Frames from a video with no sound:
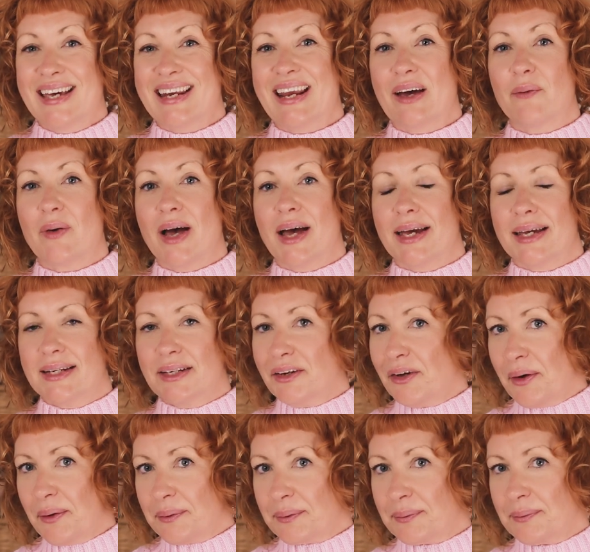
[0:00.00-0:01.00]
Now I
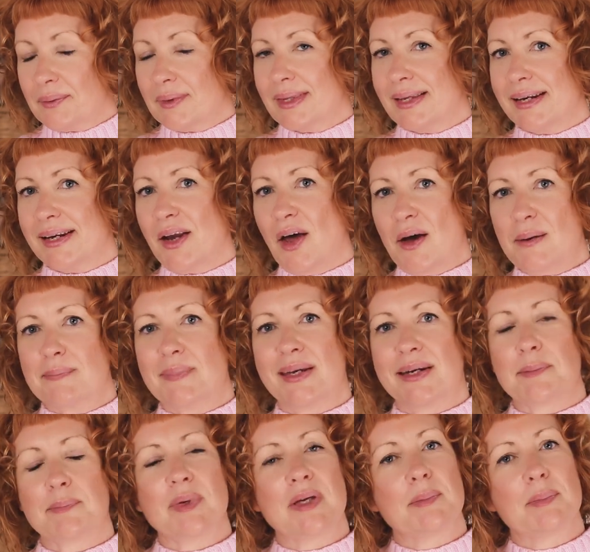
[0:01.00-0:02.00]
know that not
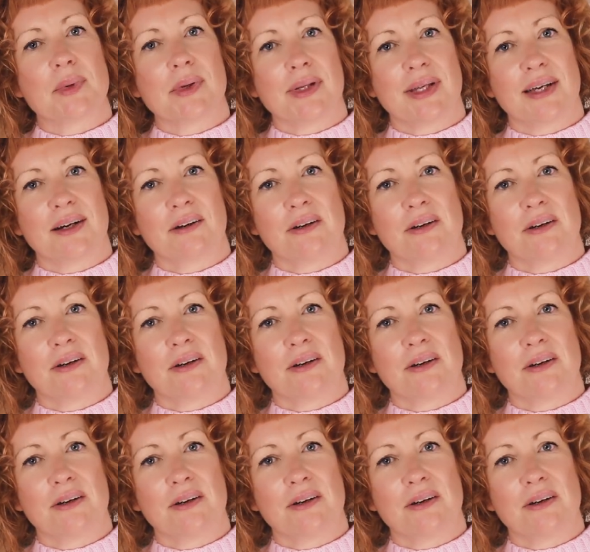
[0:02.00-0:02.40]
many people in